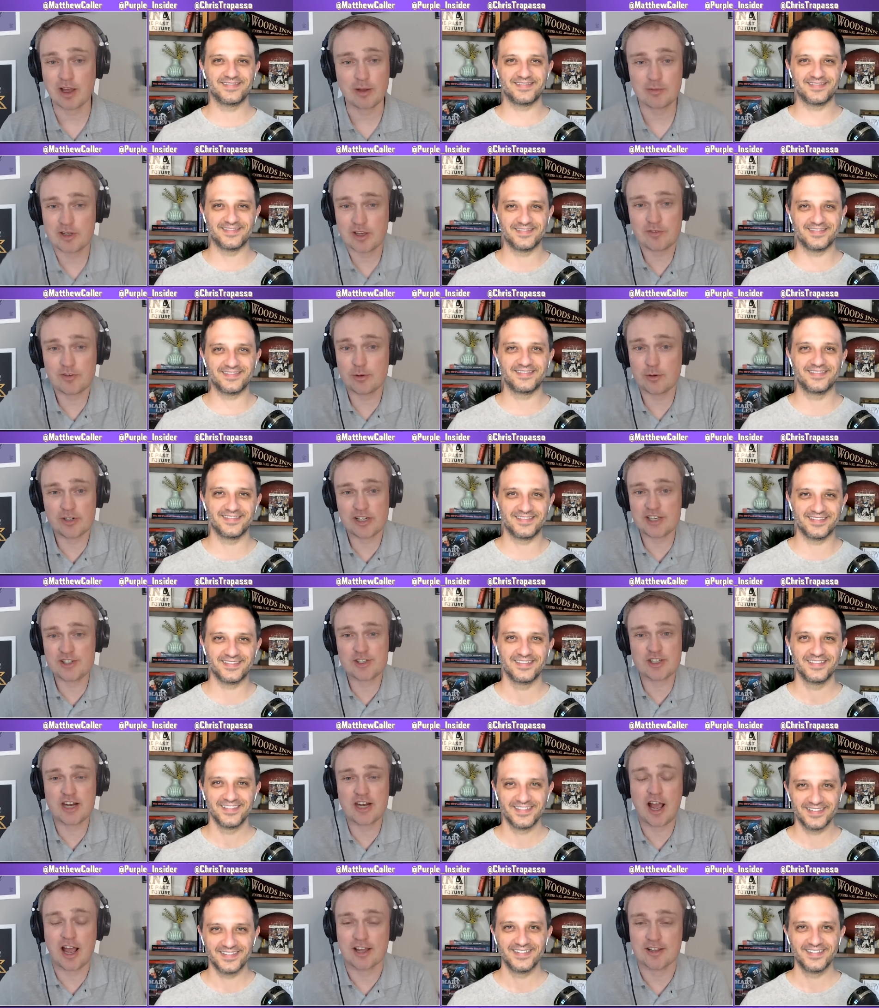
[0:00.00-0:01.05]
Speaker 1: I'm giving him
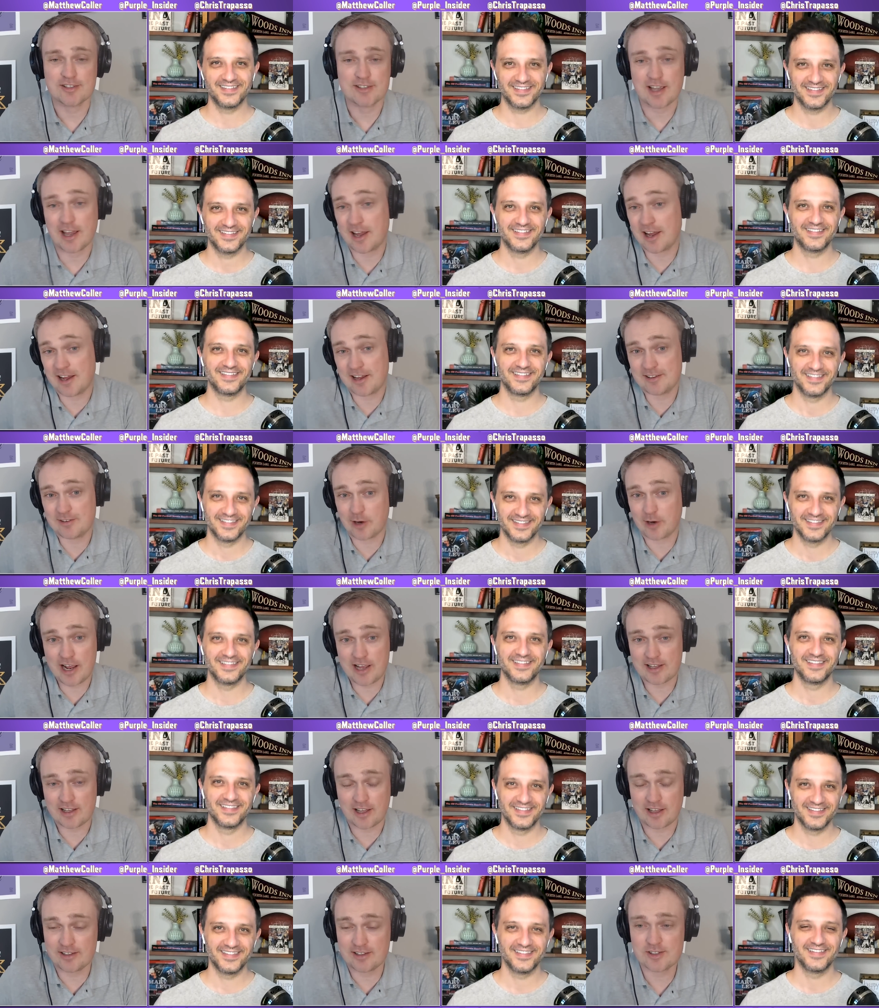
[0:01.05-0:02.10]
decent odds. I
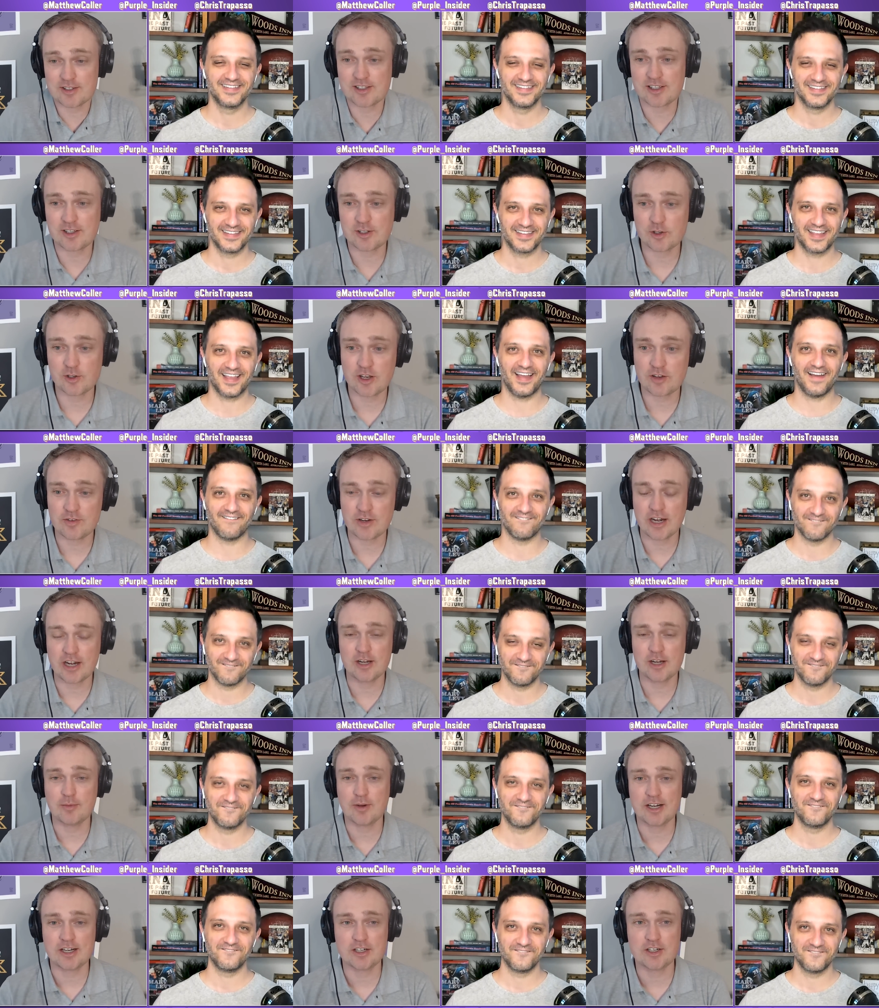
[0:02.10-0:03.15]
right? I just think you're yeah. giving
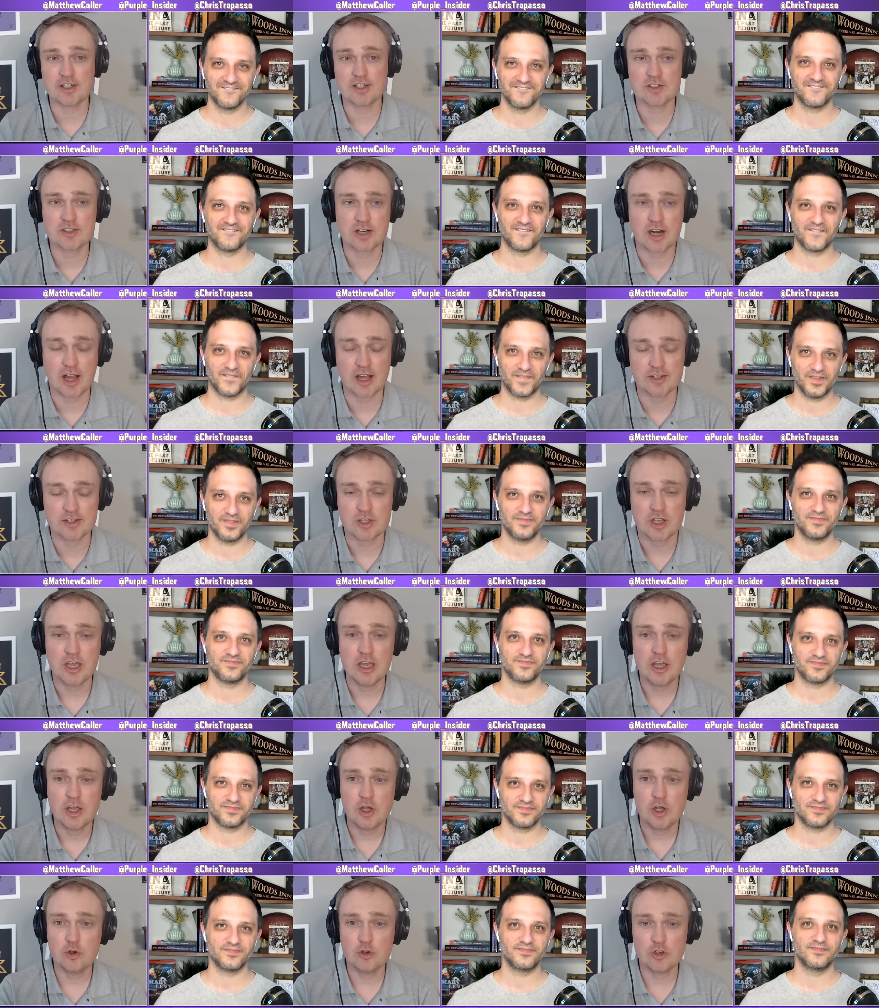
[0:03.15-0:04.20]
anybody decent odds
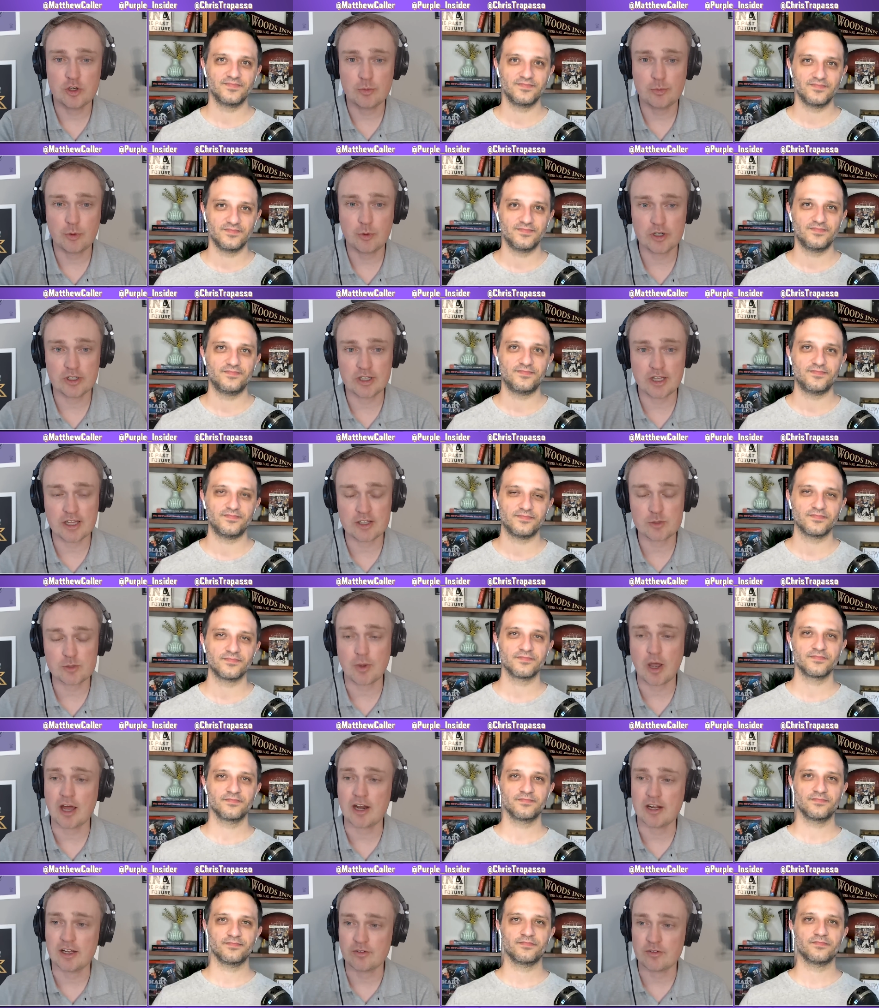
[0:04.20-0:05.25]
who you can put in that
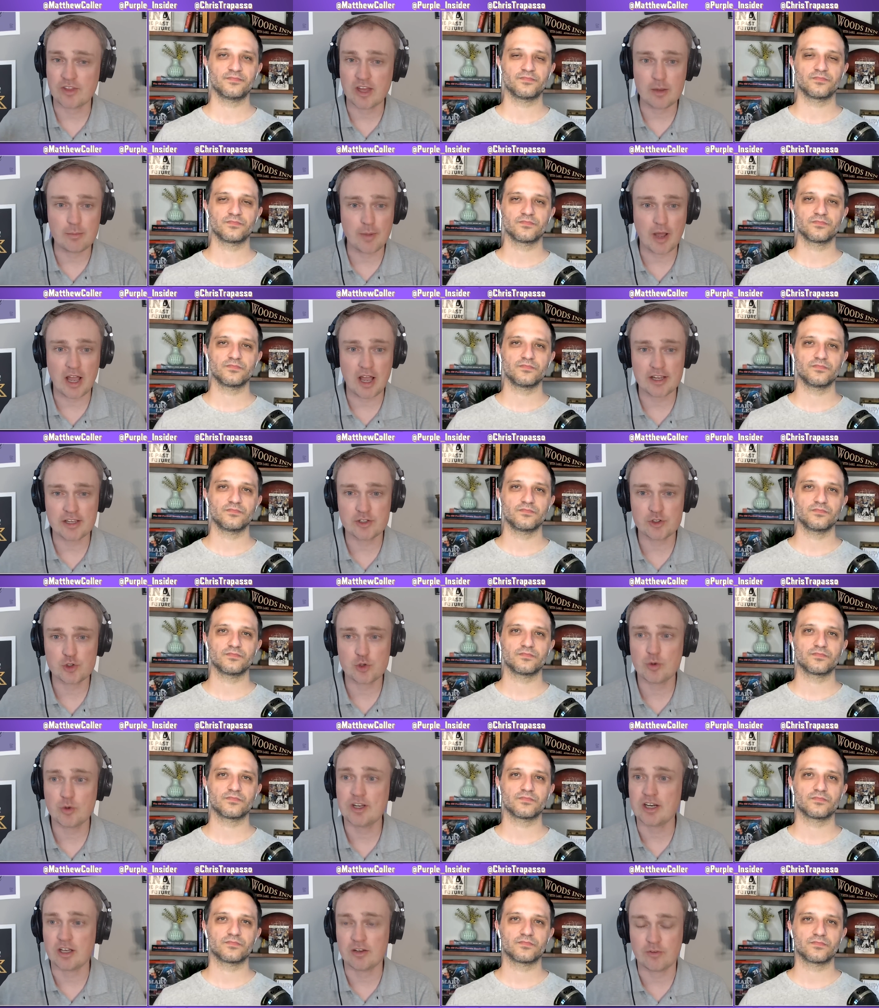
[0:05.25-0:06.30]
spot. If they buy
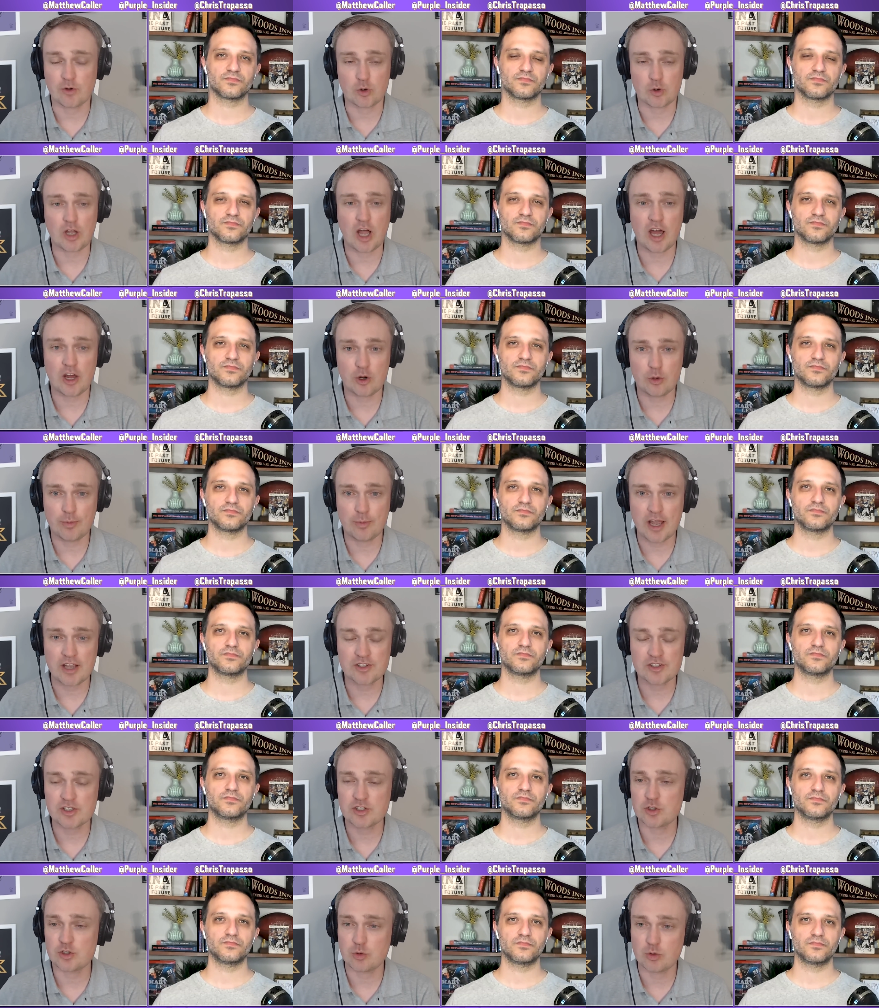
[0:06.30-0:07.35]
into it, if O'Connell
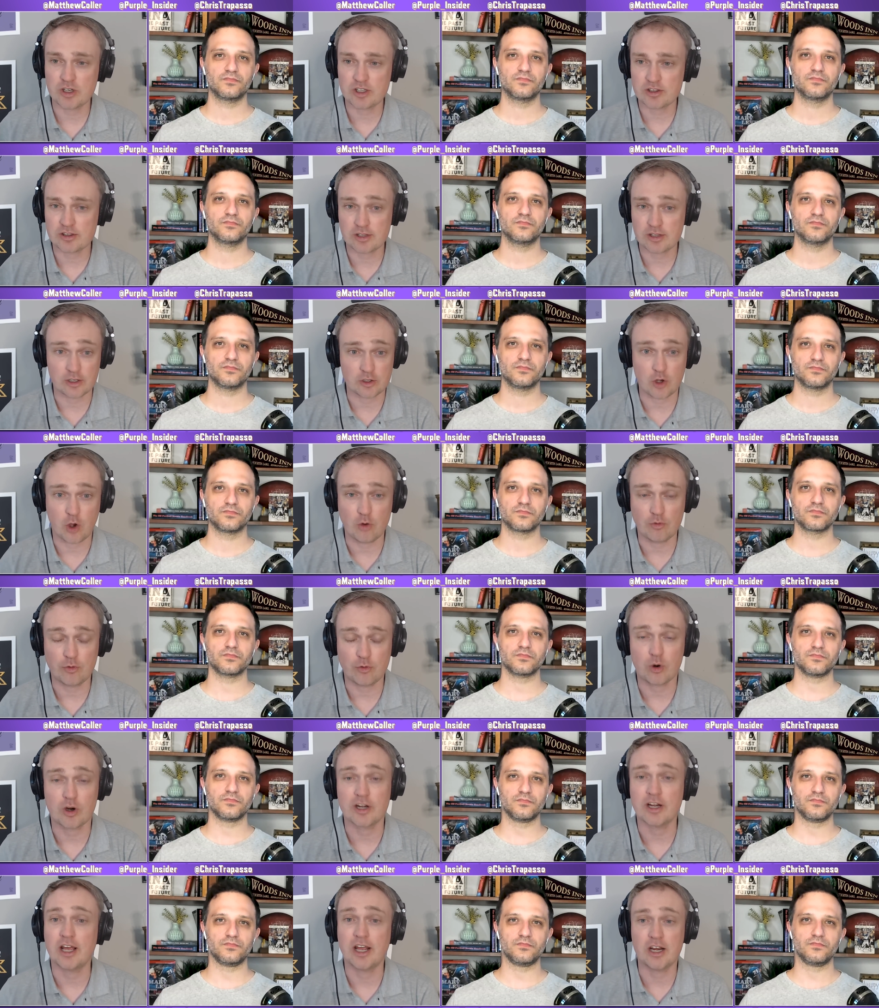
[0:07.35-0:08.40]
buys into it, then go
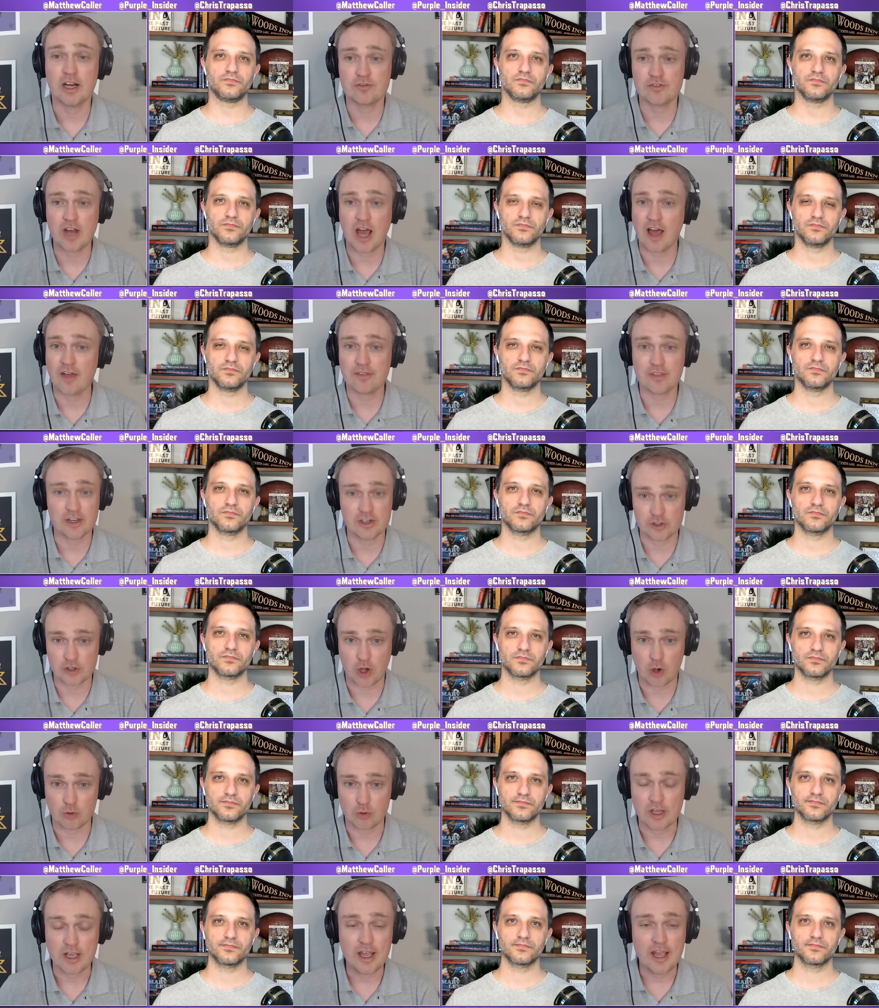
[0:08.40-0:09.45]
for it, and if not, then
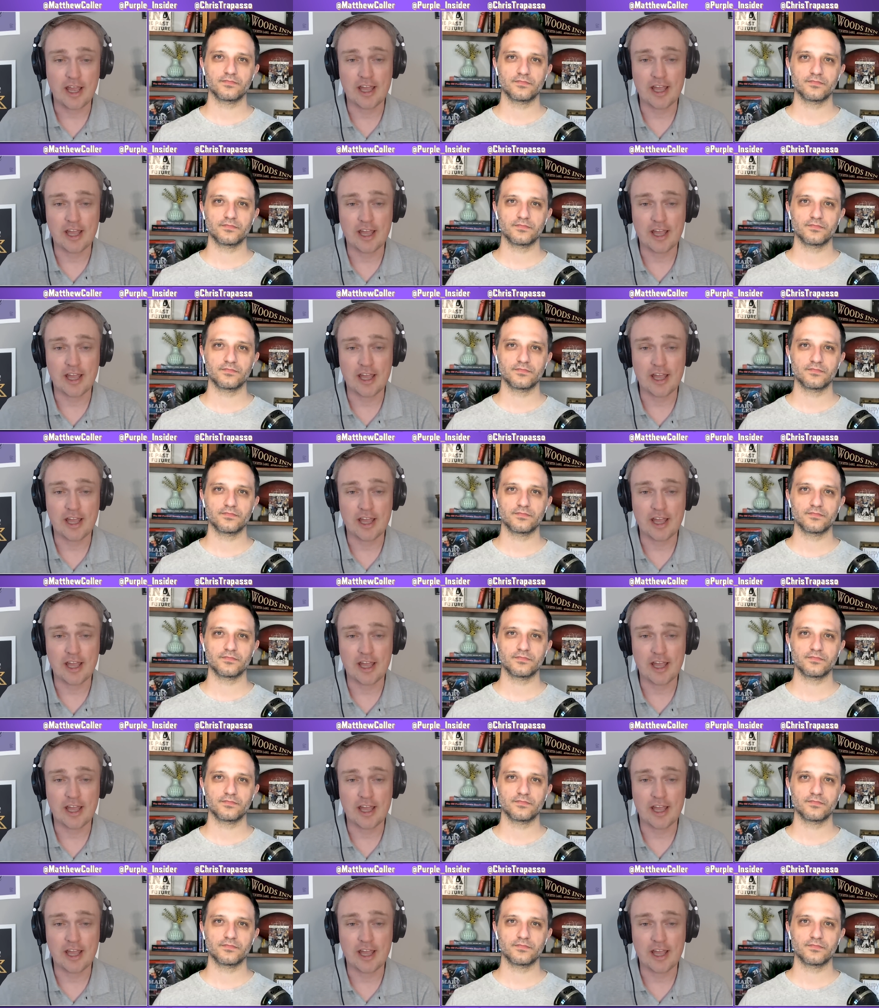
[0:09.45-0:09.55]
don't.